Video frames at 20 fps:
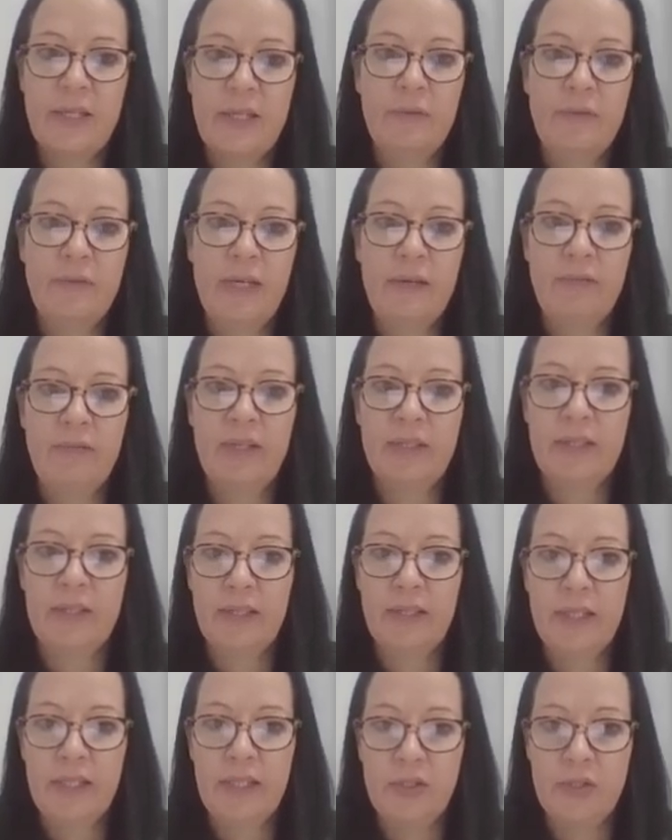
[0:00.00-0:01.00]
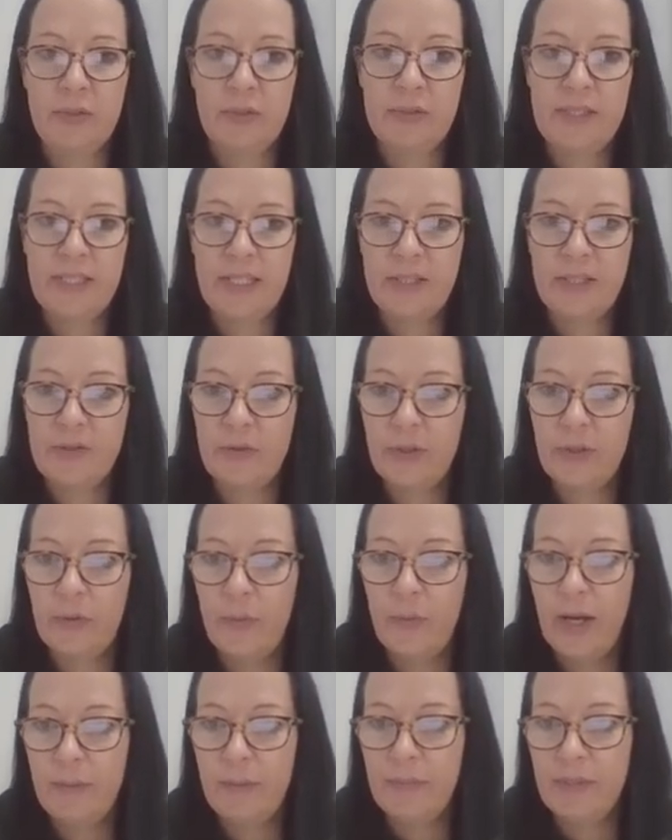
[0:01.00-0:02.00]
of having the initial 6
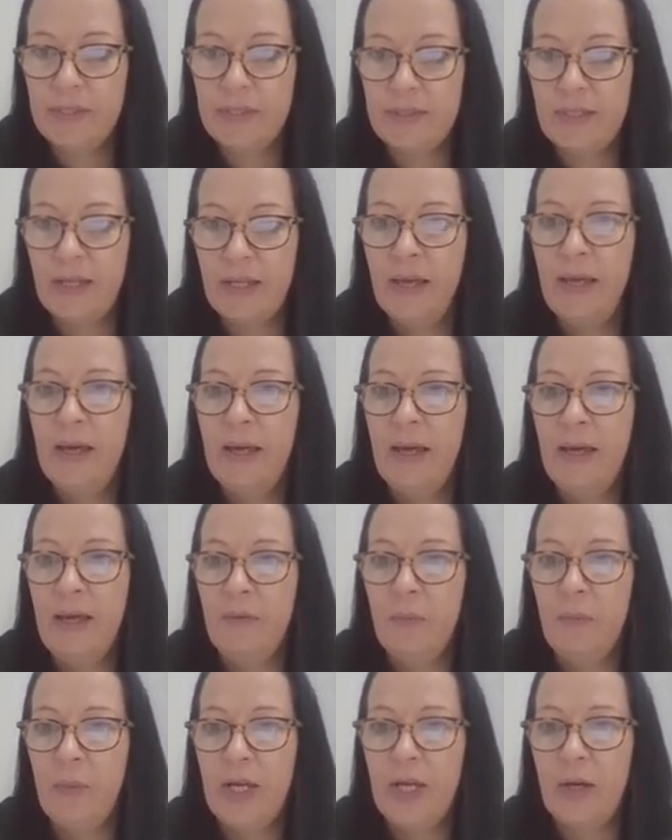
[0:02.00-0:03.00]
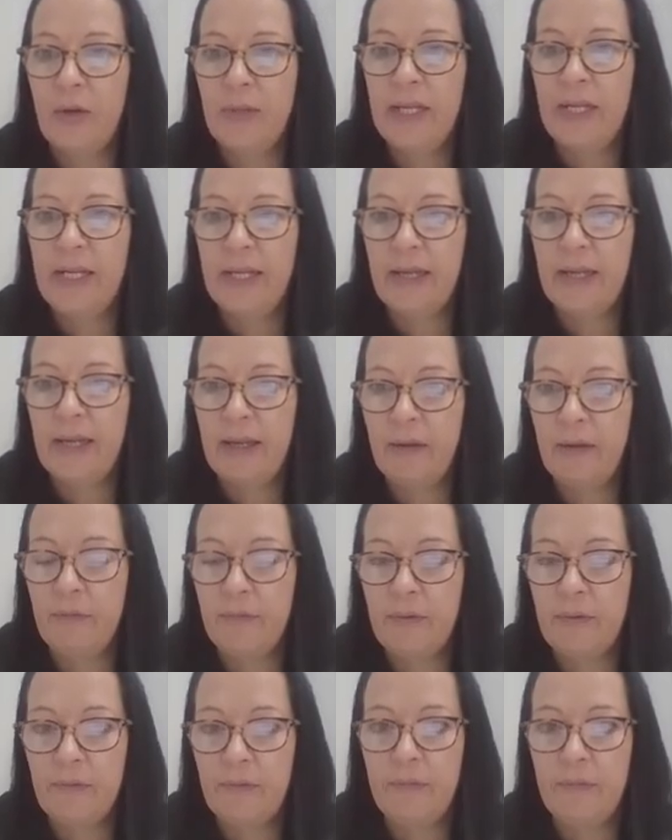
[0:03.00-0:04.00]
requirements, we only have
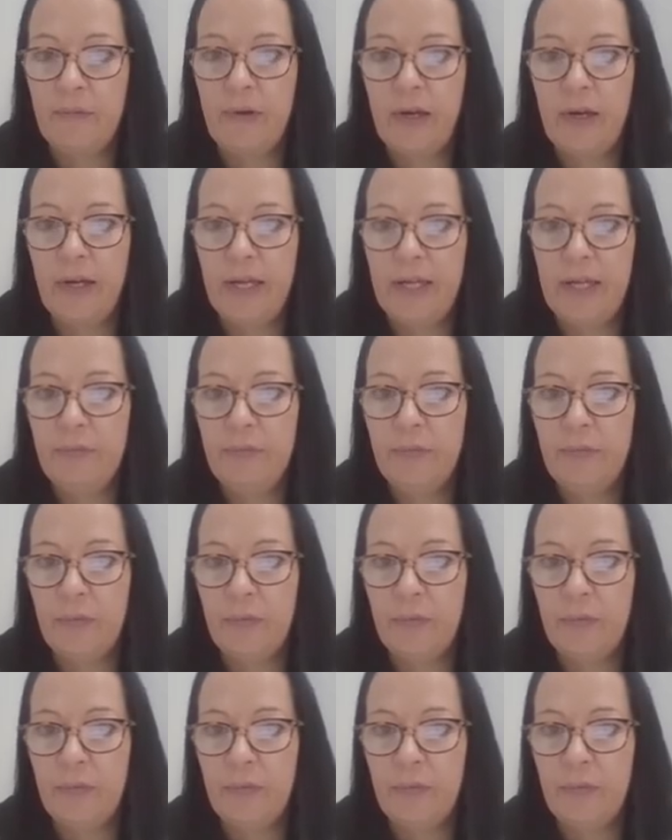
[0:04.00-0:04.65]
5